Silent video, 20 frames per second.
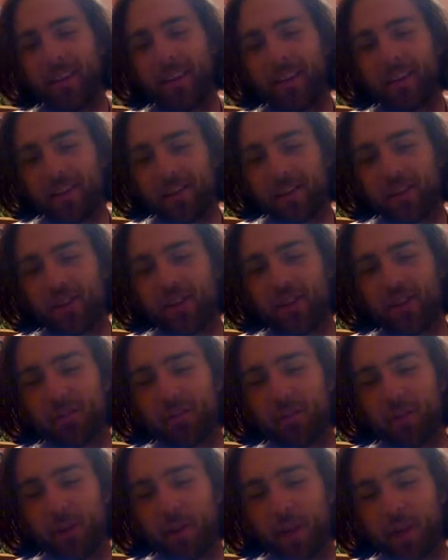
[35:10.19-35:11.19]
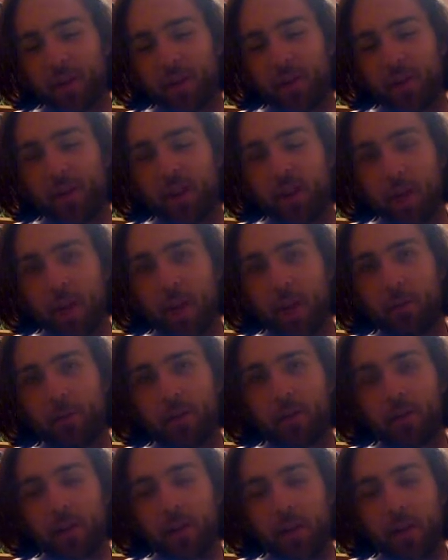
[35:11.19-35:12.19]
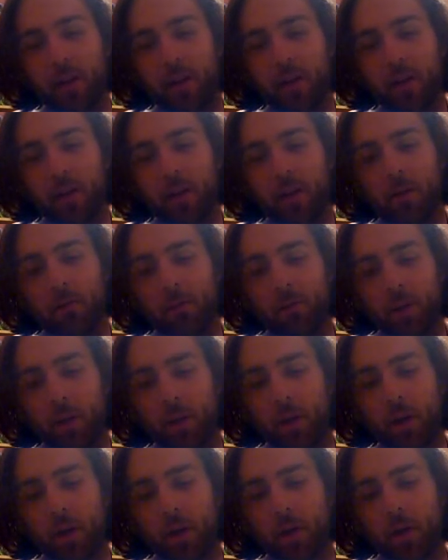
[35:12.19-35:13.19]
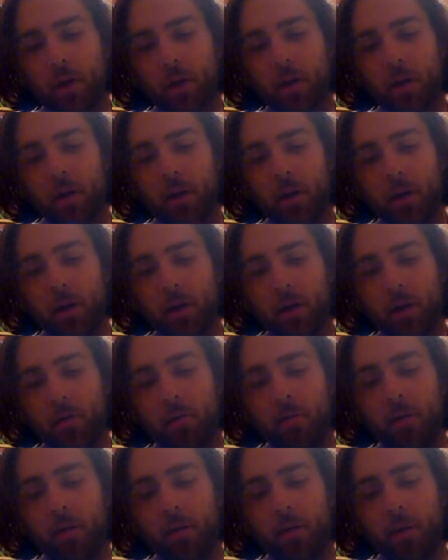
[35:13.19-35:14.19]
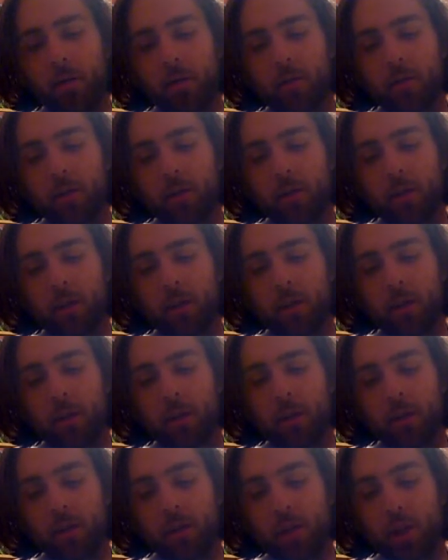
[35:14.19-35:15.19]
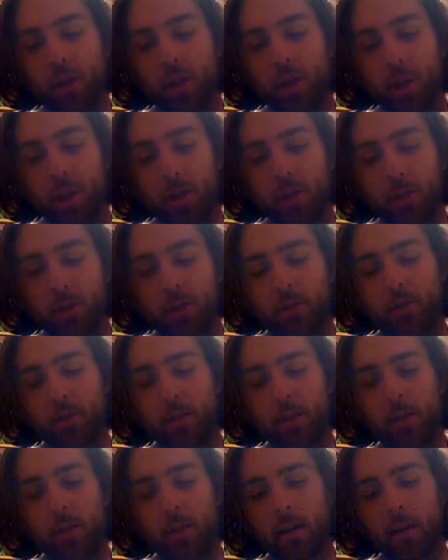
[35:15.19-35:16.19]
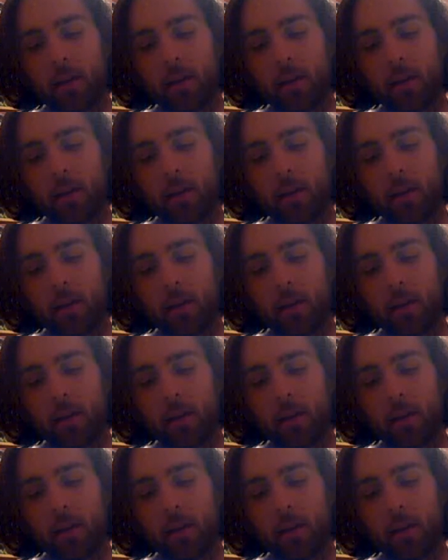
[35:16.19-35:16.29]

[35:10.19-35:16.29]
Uh, it's just pure geometry. Pure, beautiful geometry.